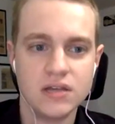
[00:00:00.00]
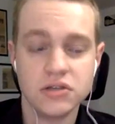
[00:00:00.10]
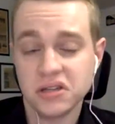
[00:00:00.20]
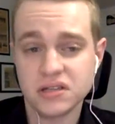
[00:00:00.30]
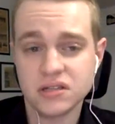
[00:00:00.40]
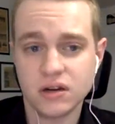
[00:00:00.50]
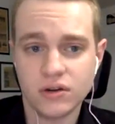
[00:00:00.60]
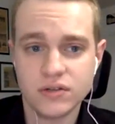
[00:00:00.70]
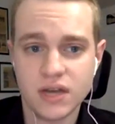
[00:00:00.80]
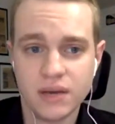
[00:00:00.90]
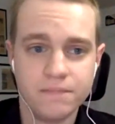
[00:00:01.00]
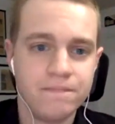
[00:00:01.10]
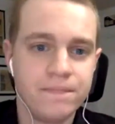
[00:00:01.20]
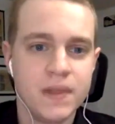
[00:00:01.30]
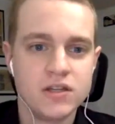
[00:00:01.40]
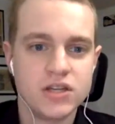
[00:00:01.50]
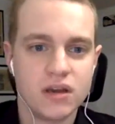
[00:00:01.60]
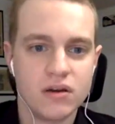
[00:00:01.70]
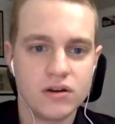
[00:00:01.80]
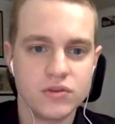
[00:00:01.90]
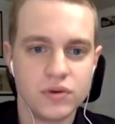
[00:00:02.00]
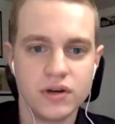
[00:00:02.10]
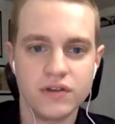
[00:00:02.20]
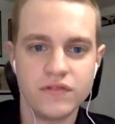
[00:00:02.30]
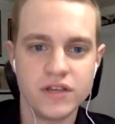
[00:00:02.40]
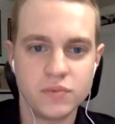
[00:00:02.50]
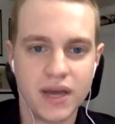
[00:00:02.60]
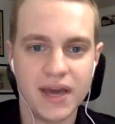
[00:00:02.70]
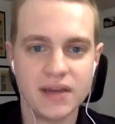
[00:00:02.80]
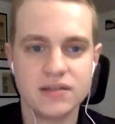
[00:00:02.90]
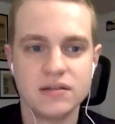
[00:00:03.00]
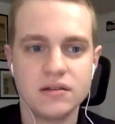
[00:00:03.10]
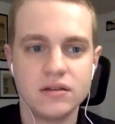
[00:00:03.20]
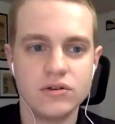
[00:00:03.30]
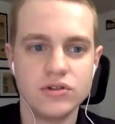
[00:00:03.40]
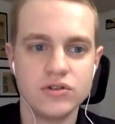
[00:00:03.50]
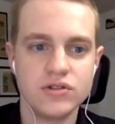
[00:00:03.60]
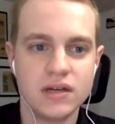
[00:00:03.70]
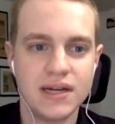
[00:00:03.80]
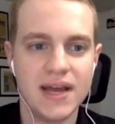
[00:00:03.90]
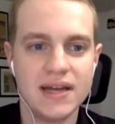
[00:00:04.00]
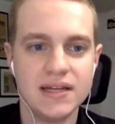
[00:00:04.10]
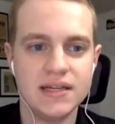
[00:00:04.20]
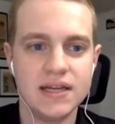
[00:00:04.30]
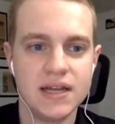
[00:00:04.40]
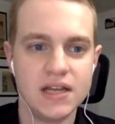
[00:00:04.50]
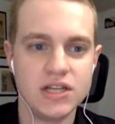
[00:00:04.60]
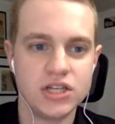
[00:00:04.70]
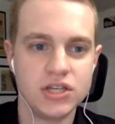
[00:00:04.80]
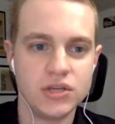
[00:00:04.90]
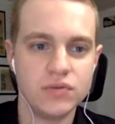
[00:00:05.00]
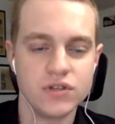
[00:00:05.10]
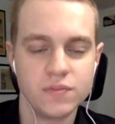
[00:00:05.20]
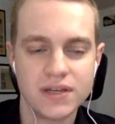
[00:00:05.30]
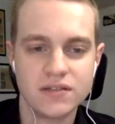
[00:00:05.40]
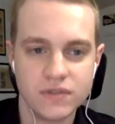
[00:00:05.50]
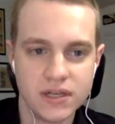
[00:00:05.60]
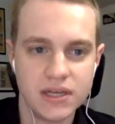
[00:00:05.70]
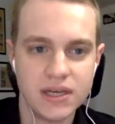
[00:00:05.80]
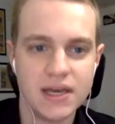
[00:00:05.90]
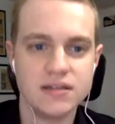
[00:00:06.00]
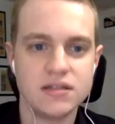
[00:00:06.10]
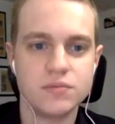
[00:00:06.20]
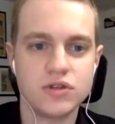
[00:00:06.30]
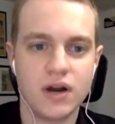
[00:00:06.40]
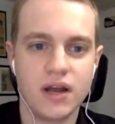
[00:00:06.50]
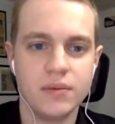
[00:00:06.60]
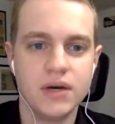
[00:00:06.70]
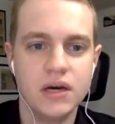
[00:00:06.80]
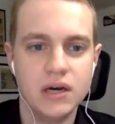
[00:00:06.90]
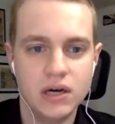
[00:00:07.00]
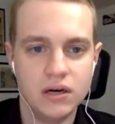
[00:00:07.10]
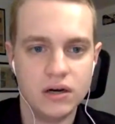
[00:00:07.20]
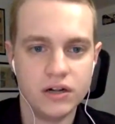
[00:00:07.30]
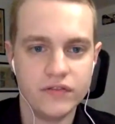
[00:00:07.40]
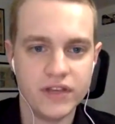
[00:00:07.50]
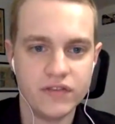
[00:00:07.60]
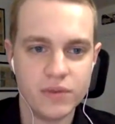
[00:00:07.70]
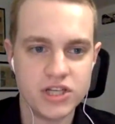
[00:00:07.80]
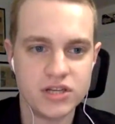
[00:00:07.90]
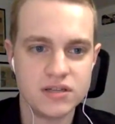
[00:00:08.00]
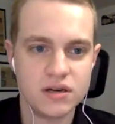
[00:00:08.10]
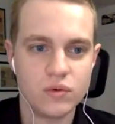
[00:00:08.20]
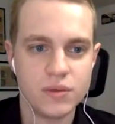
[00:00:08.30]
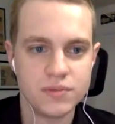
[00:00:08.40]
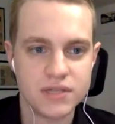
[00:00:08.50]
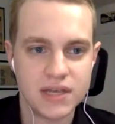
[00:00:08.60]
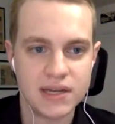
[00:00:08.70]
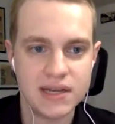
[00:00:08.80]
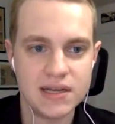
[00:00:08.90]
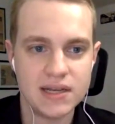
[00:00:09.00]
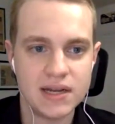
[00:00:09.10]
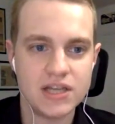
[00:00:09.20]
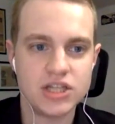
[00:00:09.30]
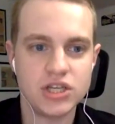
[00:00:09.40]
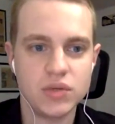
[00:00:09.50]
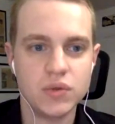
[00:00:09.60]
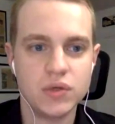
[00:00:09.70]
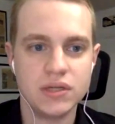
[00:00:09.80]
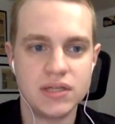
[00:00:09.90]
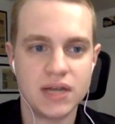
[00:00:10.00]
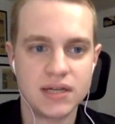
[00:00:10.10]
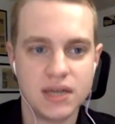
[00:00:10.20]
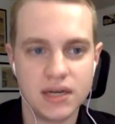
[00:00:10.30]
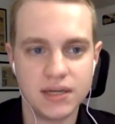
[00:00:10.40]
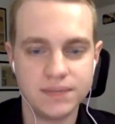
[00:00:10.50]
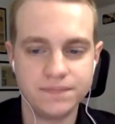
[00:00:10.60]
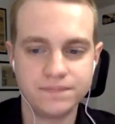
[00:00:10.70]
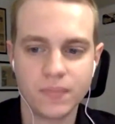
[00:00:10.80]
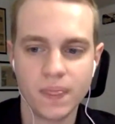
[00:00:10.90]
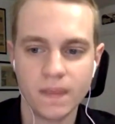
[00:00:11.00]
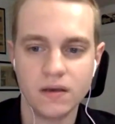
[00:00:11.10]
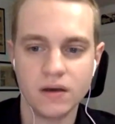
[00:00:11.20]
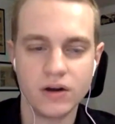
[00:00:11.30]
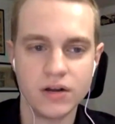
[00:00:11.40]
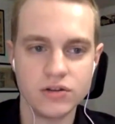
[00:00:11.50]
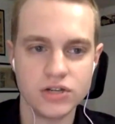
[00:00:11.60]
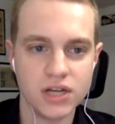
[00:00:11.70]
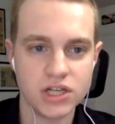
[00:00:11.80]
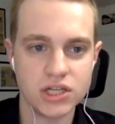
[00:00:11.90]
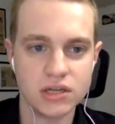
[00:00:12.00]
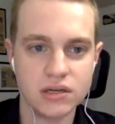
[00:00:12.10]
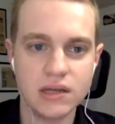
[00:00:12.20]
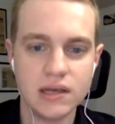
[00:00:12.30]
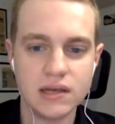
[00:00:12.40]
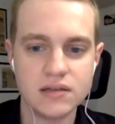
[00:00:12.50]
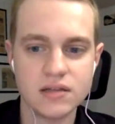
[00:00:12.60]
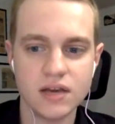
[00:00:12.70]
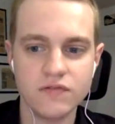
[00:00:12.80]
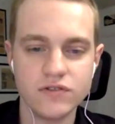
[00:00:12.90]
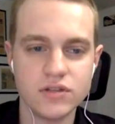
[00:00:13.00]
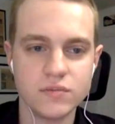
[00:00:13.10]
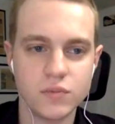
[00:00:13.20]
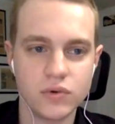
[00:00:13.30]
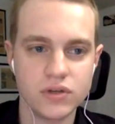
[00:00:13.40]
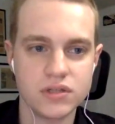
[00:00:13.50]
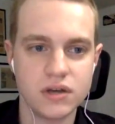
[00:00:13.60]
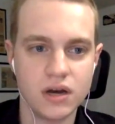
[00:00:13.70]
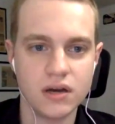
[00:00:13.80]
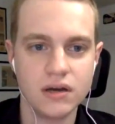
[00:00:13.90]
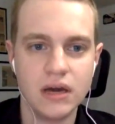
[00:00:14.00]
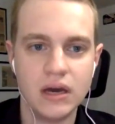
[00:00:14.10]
so you can listen on your own time. Check out our Twitter and Facebook at the Hoosier Sound and at Indiana HQ, respectively, and subscribe. All of the information is in our website, indianahq.com. All right, Hoosier Nation, it is time for some sports talk.